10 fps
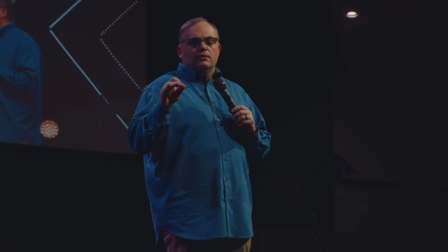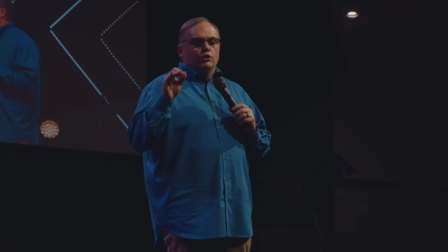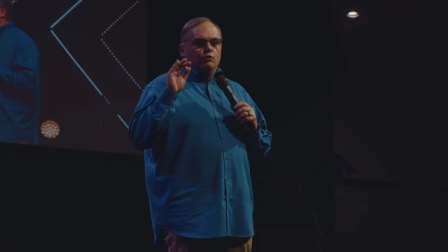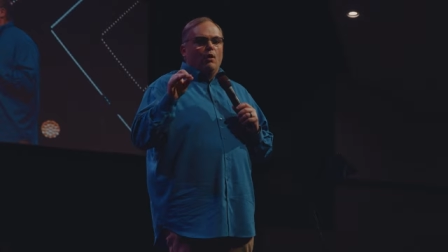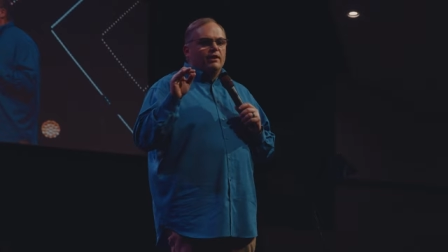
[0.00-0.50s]

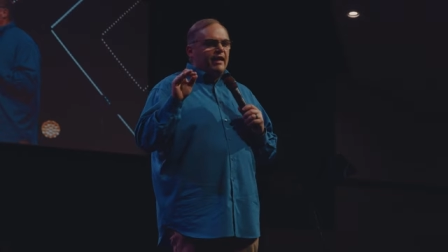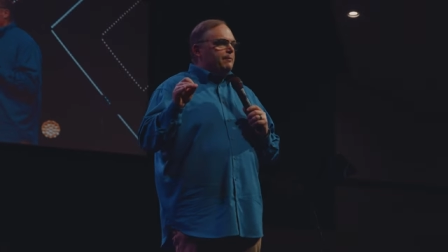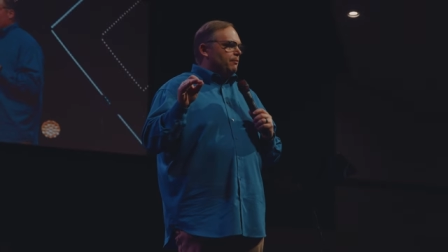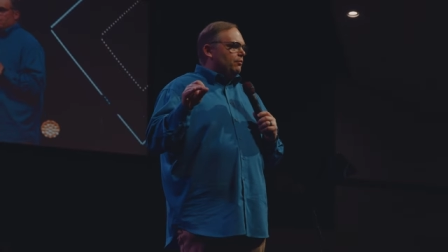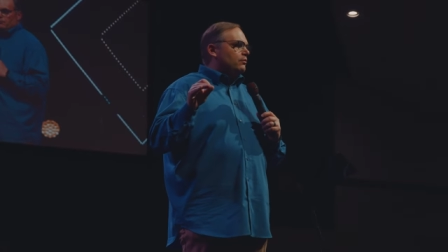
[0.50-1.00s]
You are
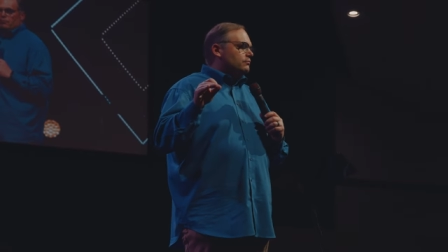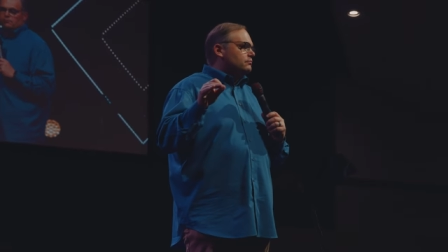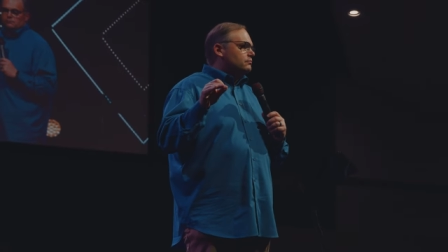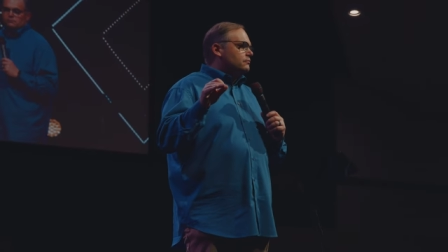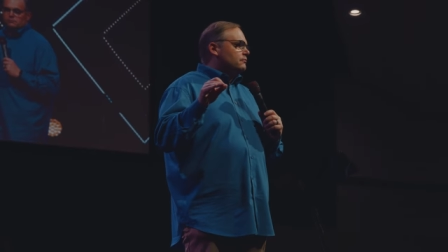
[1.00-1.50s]
capable.
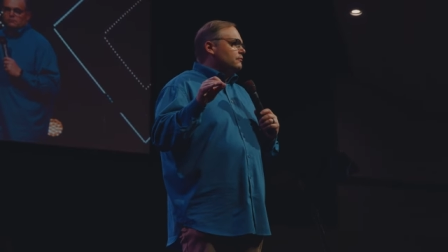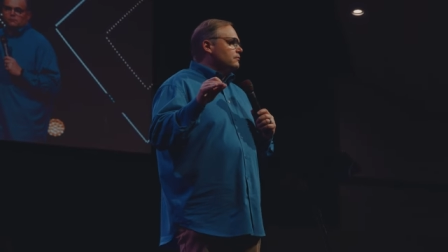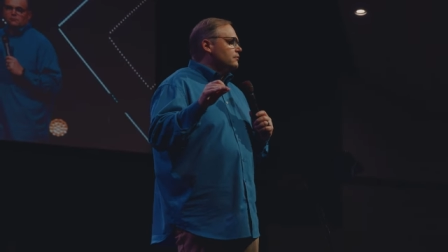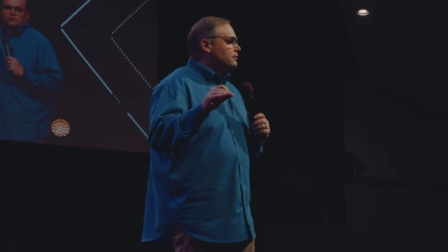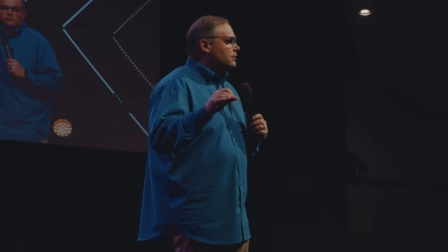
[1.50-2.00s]

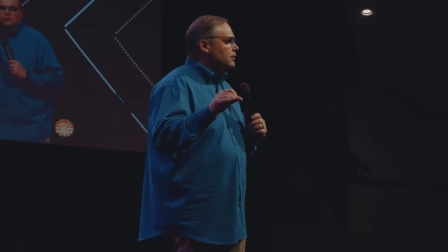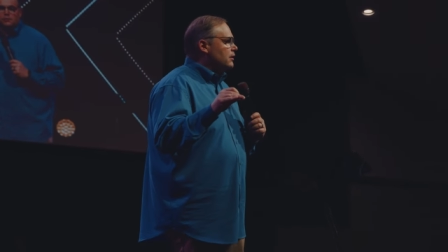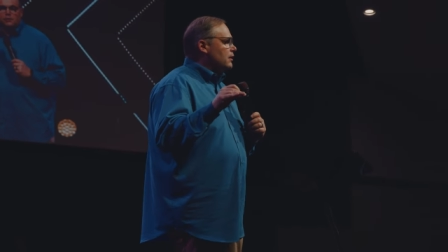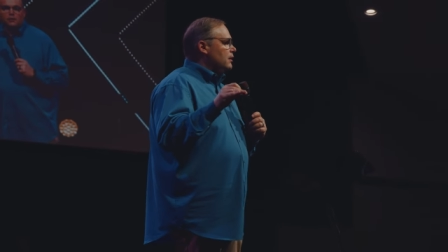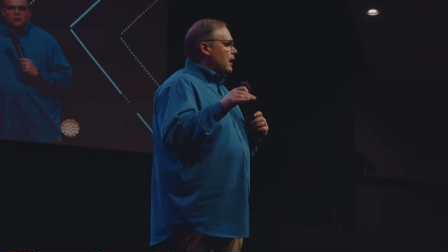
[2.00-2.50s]

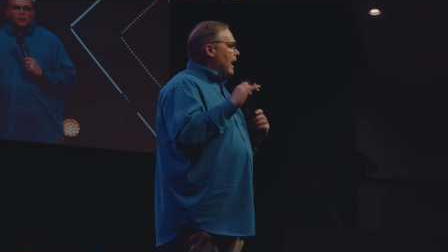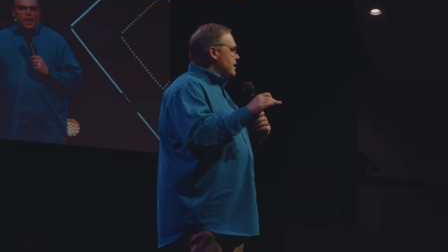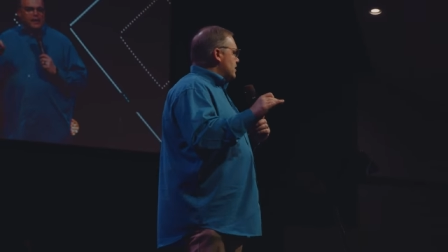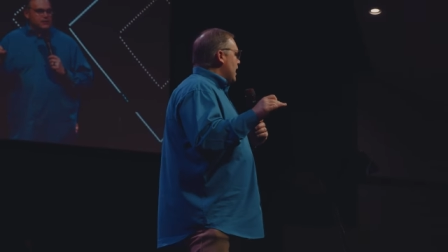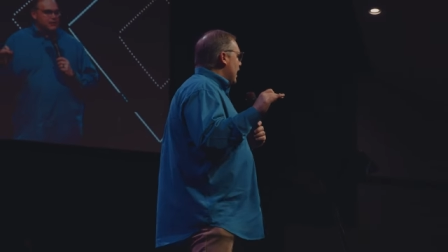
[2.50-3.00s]
God
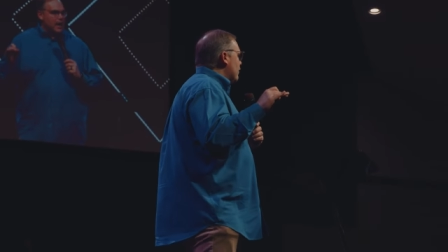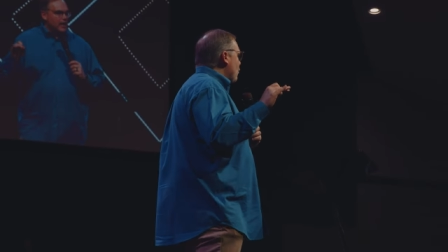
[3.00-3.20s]
is a God of